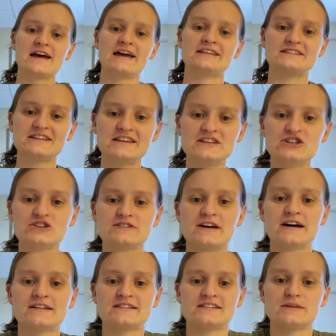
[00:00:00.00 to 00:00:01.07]
It teaches
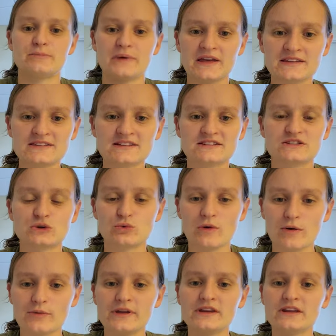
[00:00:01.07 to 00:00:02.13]
us the basics to
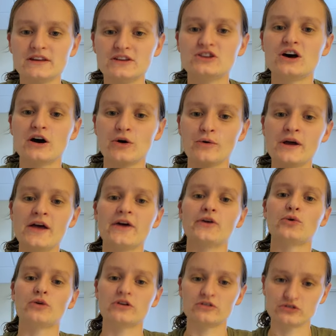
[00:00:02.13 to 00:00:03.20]
what we need to know in
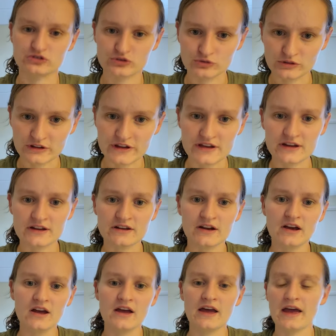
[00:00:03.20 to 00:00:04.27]
order to lead
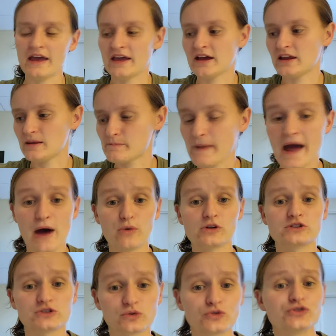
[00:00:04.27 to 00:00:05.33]
and empower
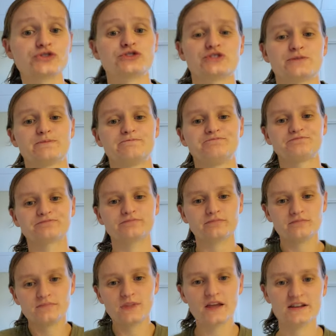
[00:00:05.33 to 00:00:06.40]
soldiers.
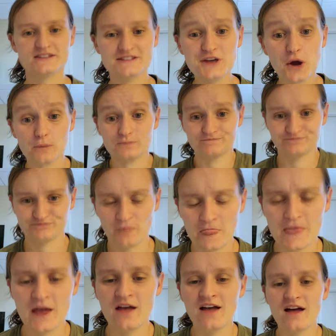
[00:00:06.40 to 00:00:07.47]
So,
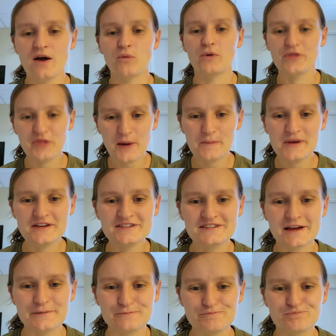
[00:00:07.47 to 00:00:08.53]
with that being
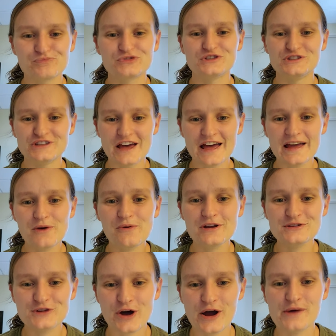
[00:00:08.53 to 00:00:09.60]
said, today I
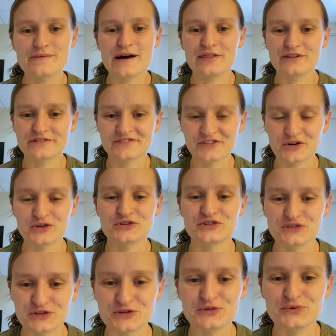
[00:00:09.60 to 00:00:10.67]
want to talk about the
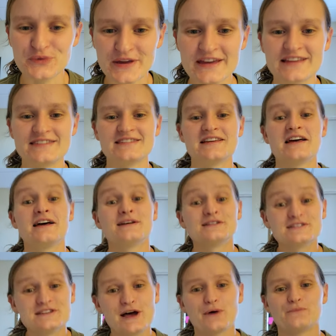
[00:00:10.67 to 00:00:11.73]
first two weeks.
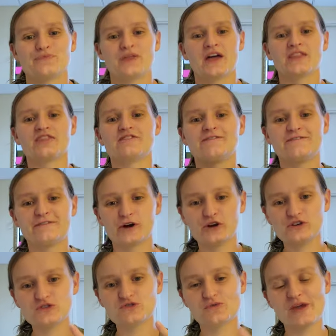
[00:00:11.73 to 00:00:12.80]
So, the
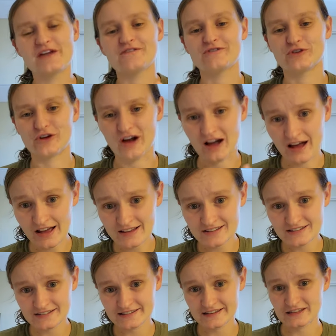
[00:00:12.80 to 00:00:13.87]
first week for
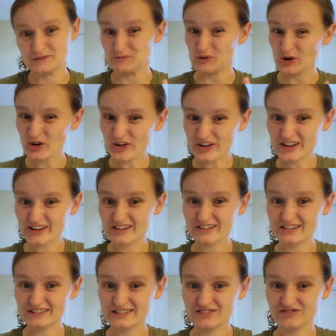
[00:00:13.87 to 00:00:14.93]
us is probably going to
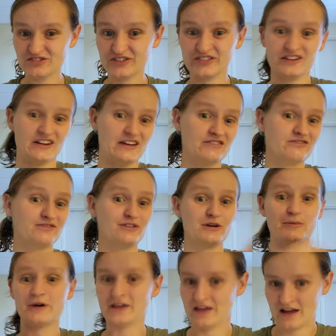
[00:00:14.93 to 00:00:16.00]
look different than
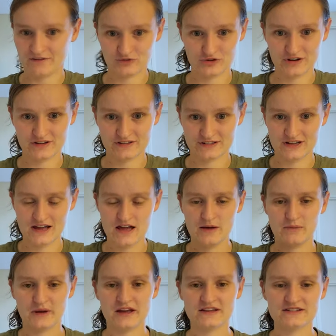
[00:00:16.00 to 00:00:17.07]
everybody after us
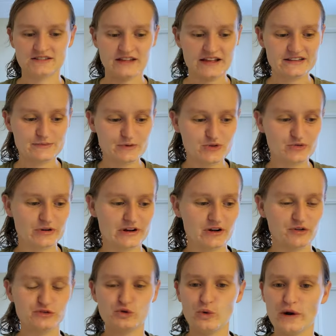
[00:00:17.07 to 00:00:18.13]
because let's be
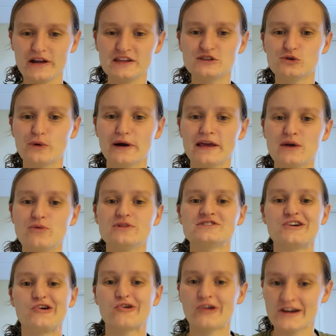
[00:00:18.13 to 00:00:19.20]
real, 2020 was
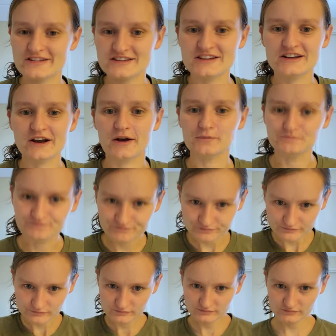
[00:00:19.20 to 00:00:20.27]
a crazy year.
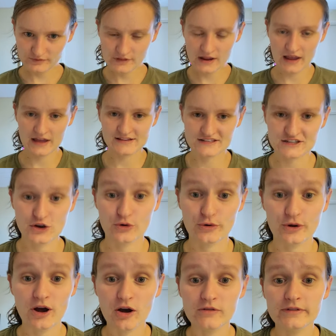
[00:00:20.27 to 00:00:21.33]
And so
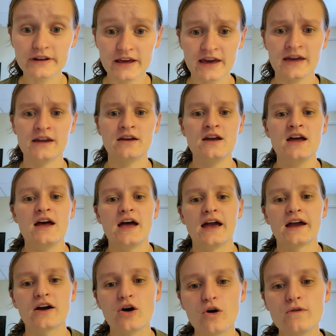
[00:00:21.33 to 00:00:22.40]
COVID hit,
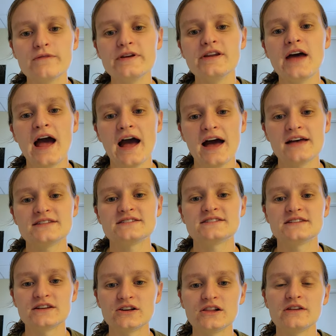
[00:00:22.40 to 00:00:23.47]
and COVID has
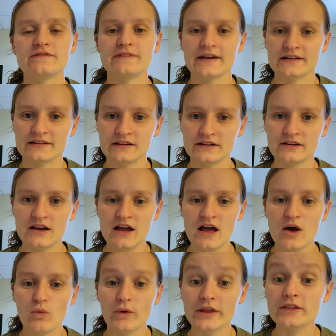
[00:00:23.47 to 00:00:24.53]
still affected
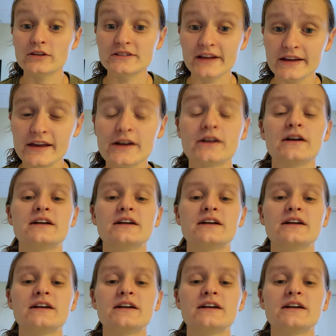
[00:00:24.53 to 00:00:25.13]
what it looks like here.